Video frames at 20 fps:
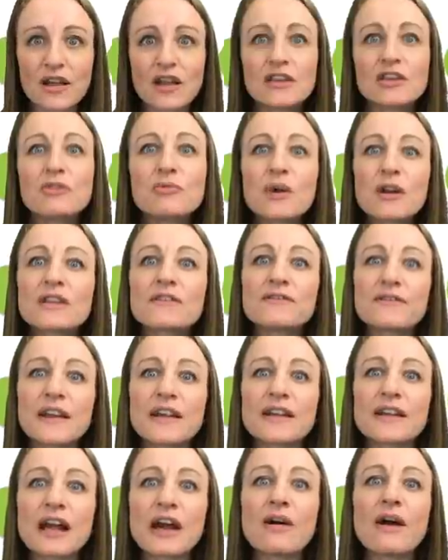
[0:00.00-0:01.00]
You want to
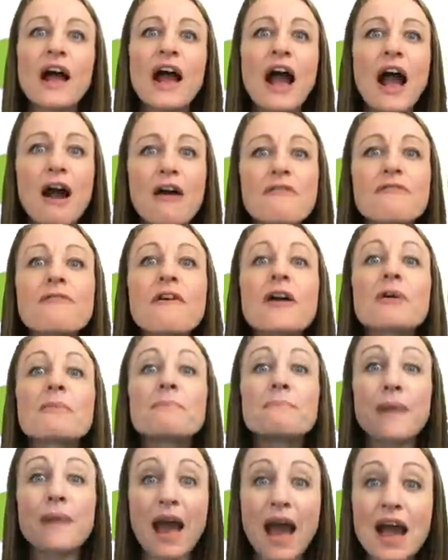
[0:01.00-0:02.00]
find out how far
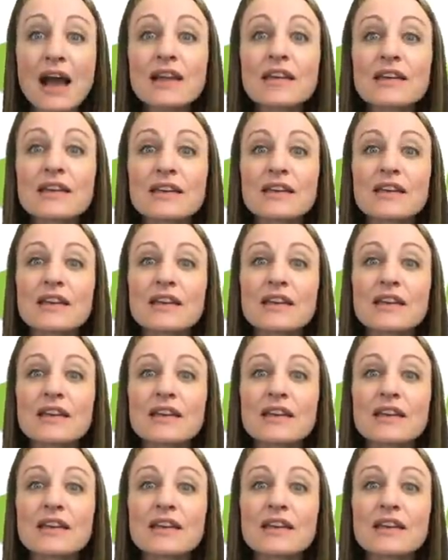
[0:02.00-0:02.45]
back